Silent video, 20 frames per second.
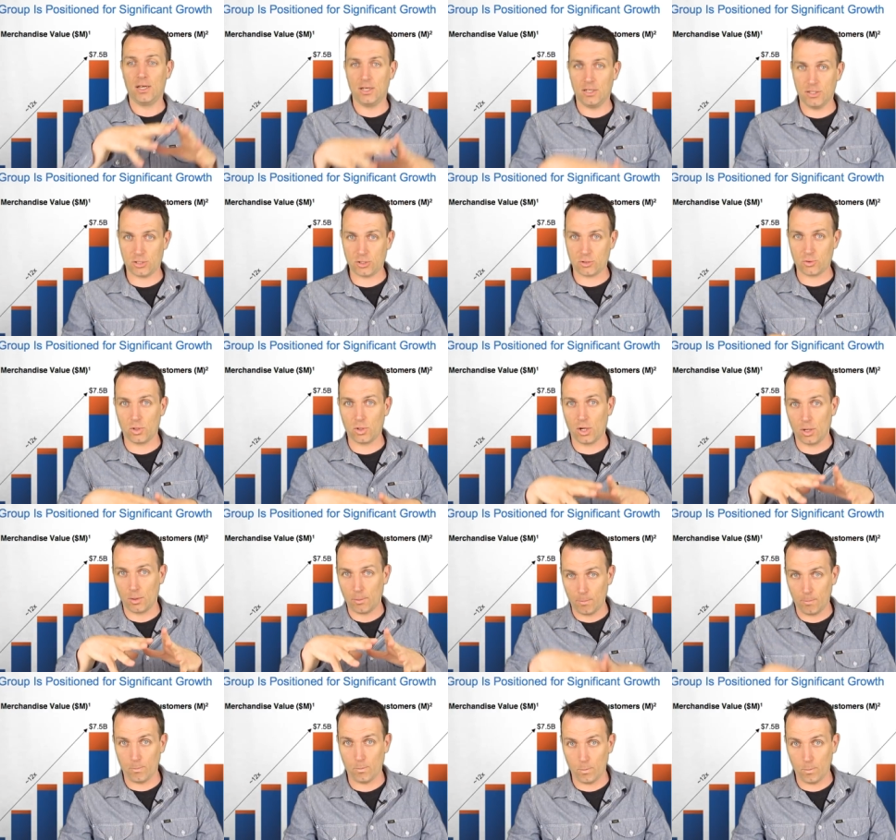a strong
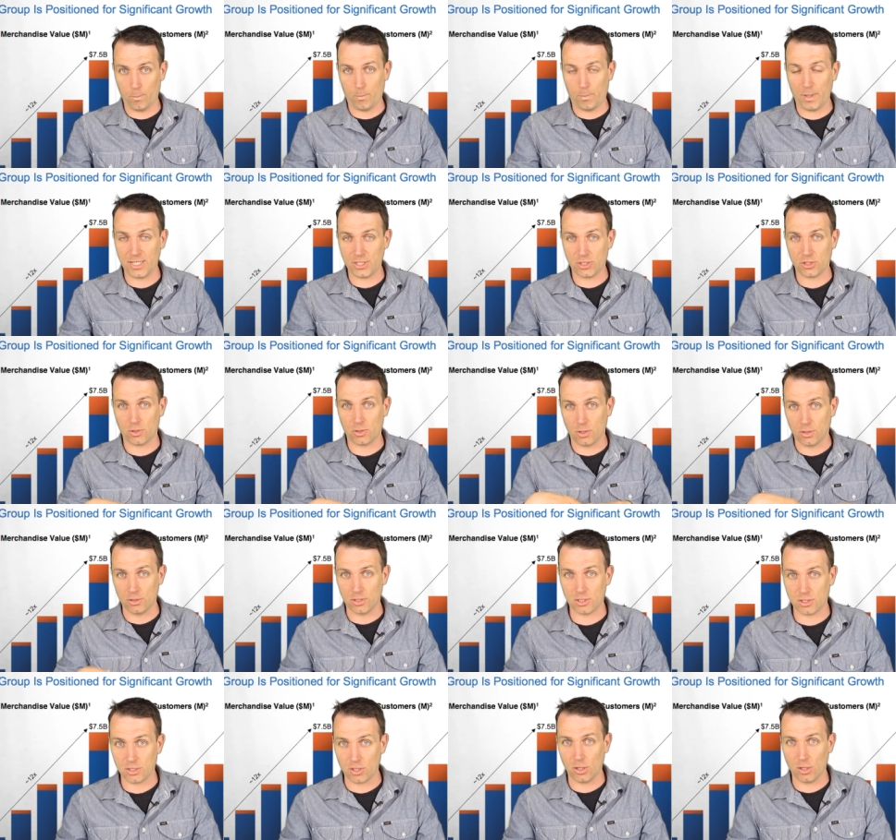pressure on
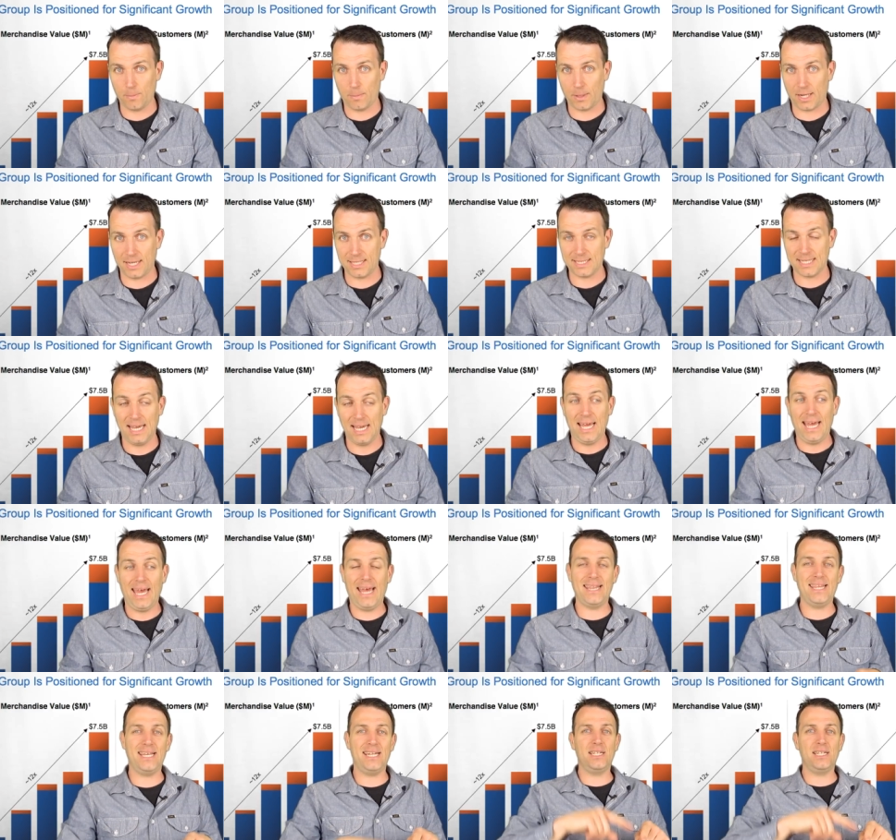the stock price.
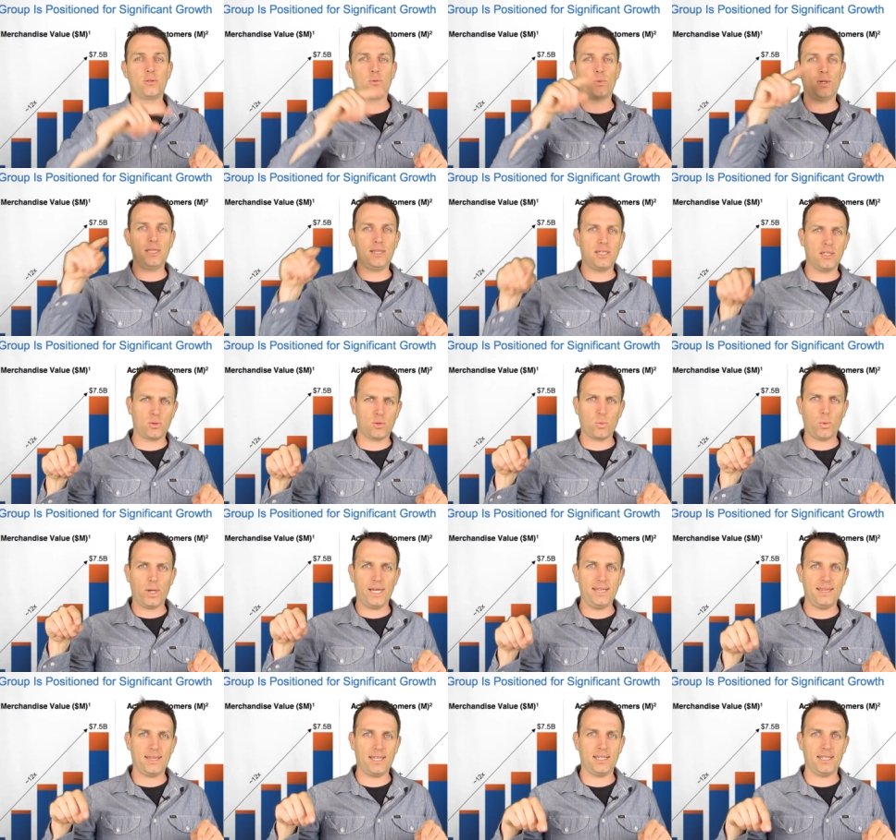And then in twenty
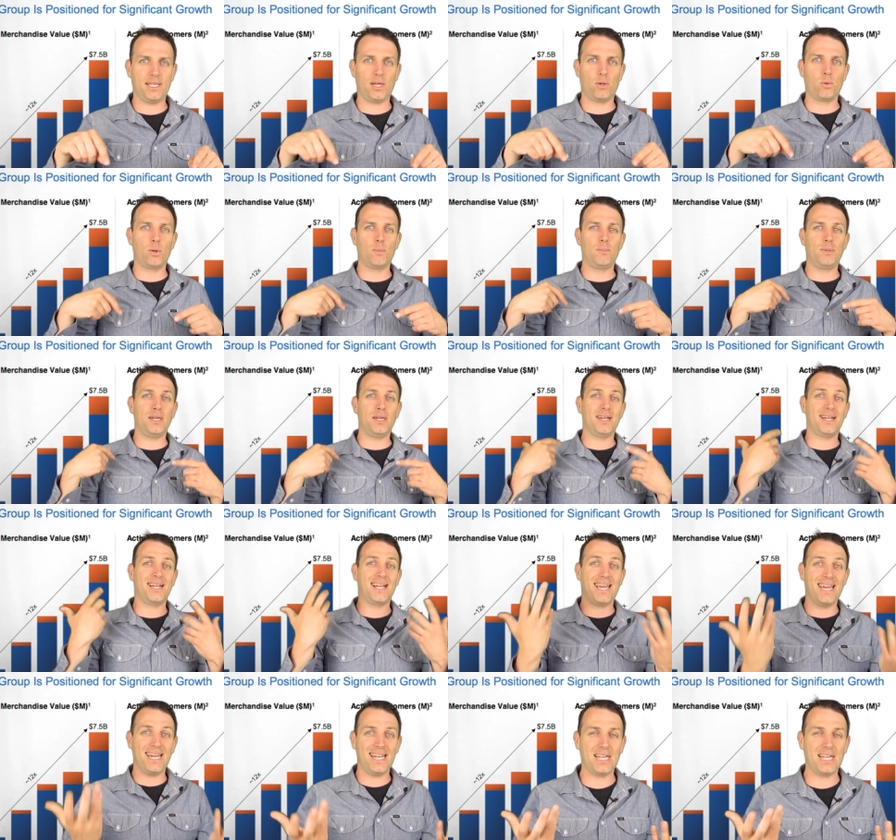twenty, there will be
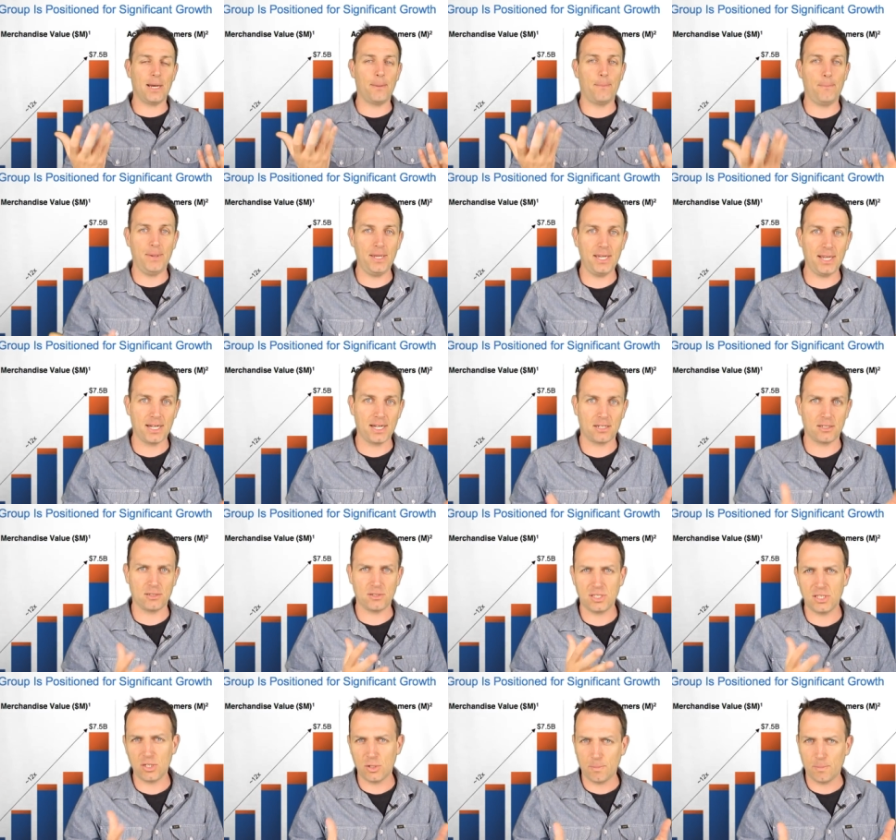again a bigger
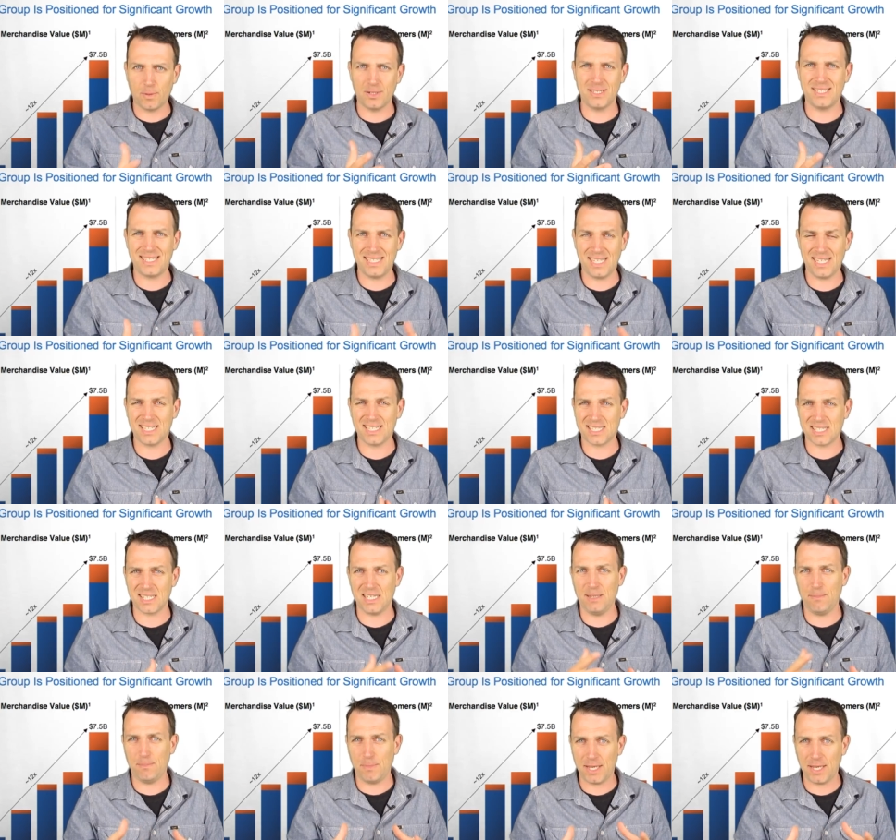zero point six
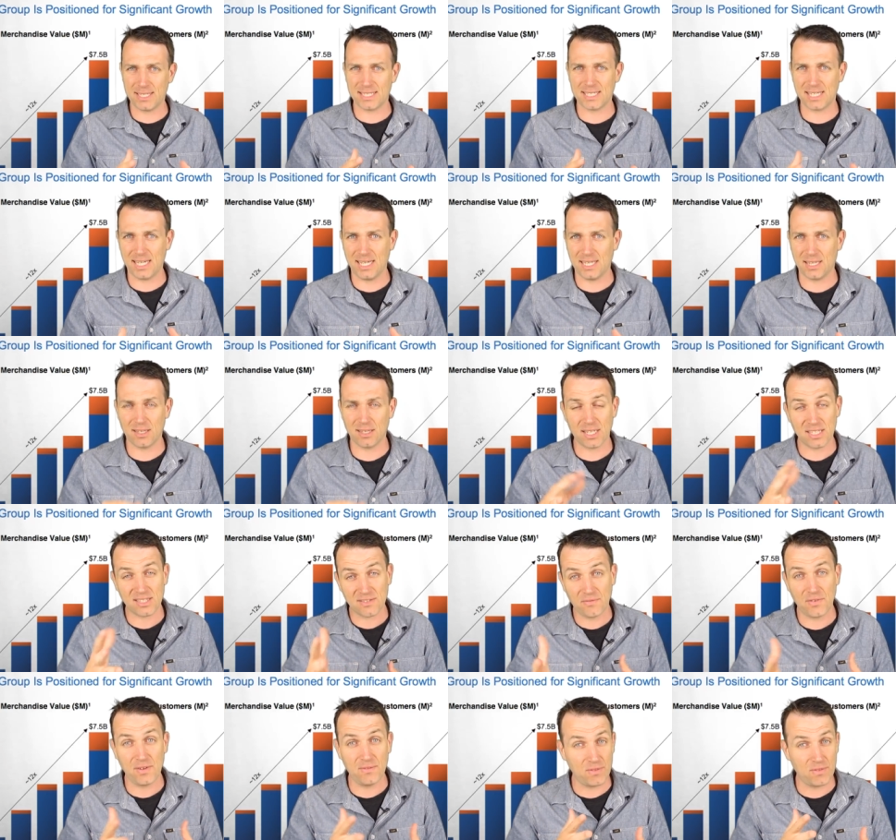E P S hit. That's
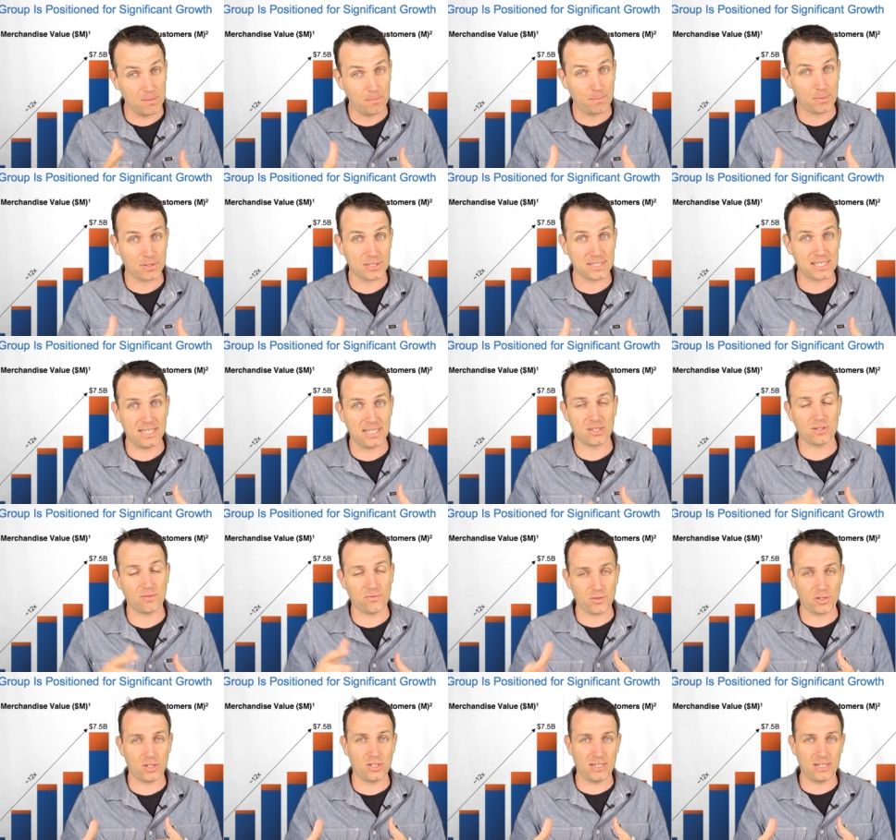fifteen percent
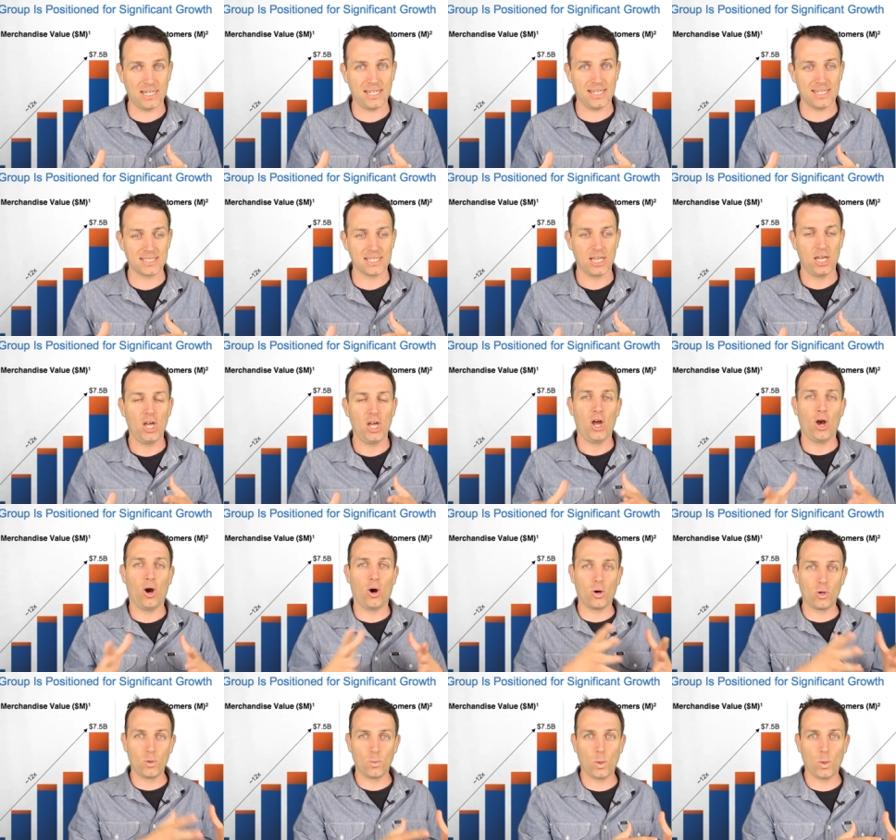of earnings
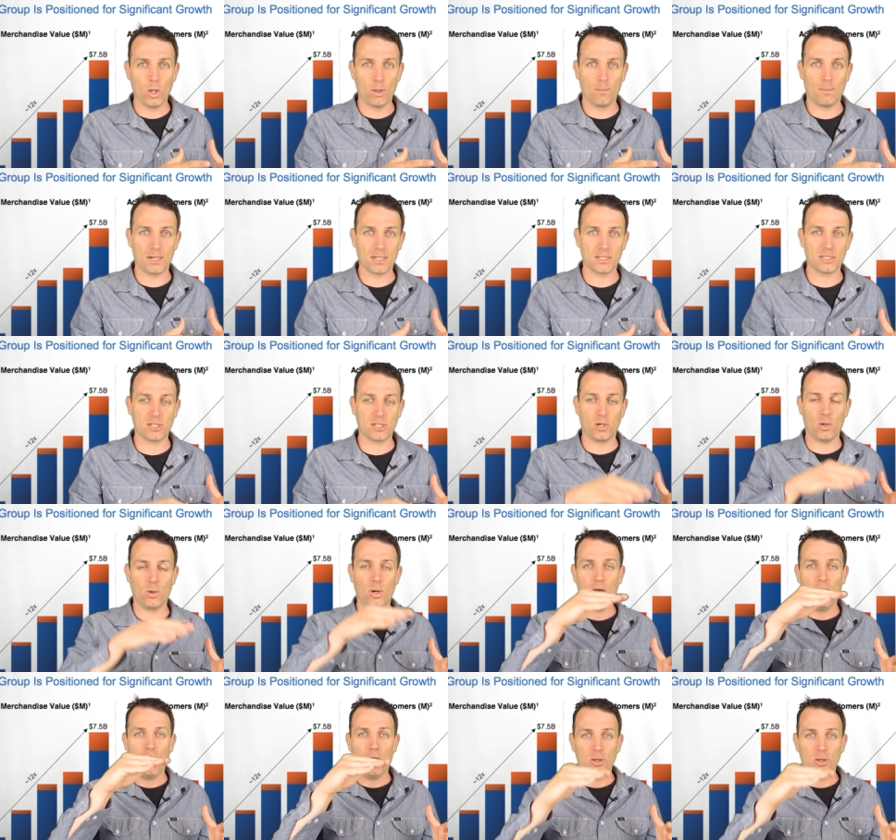on Walmart.
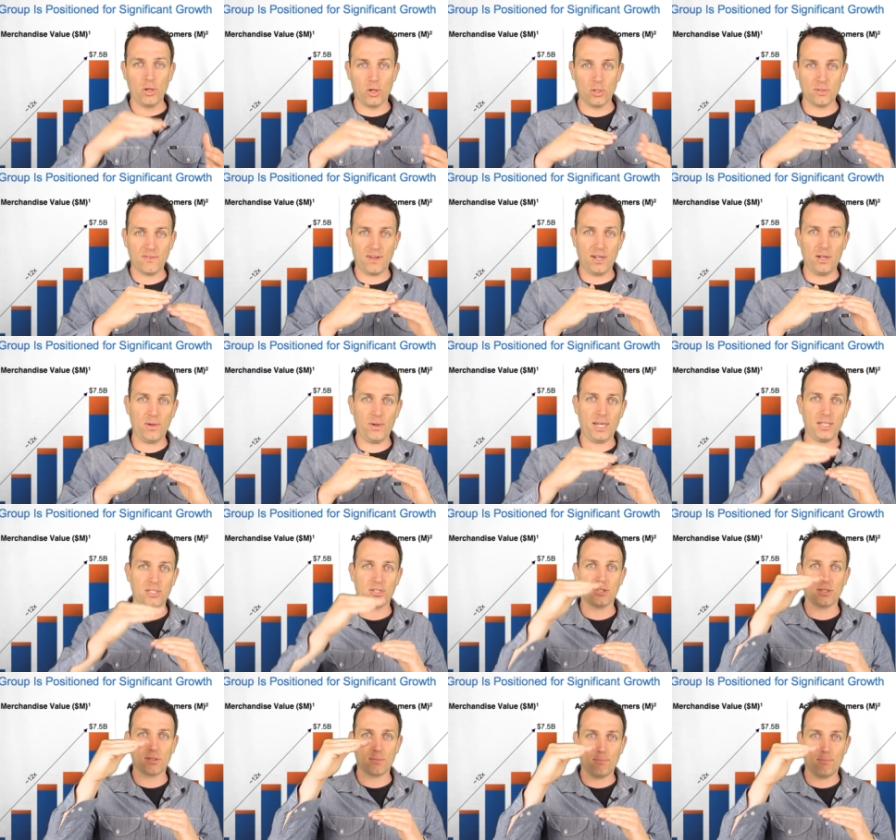So those
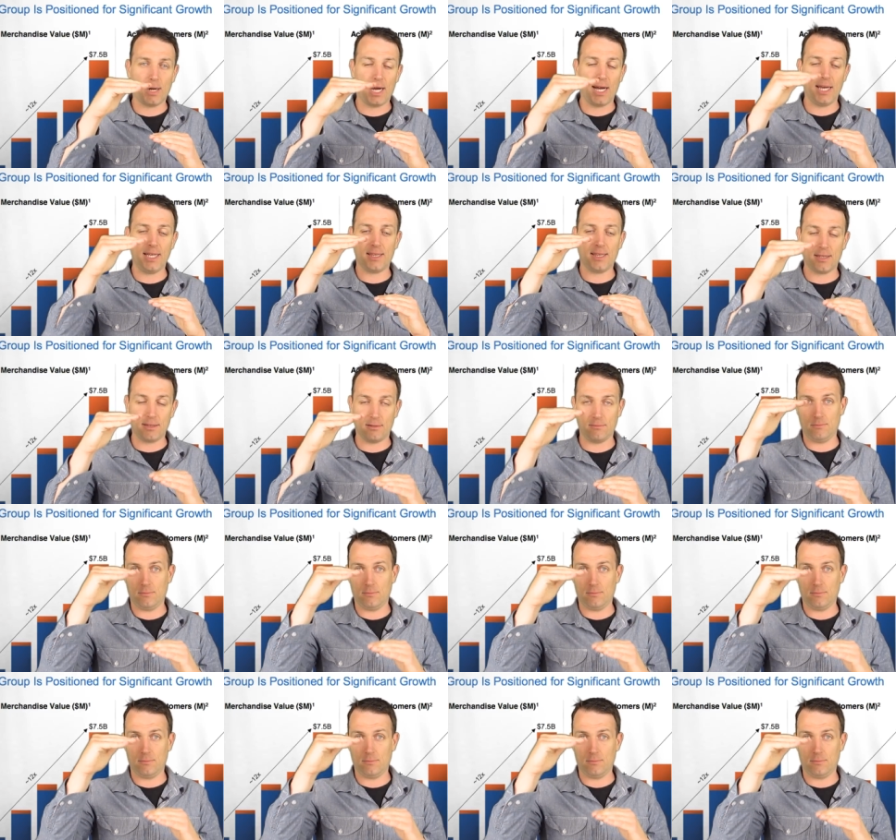valuations might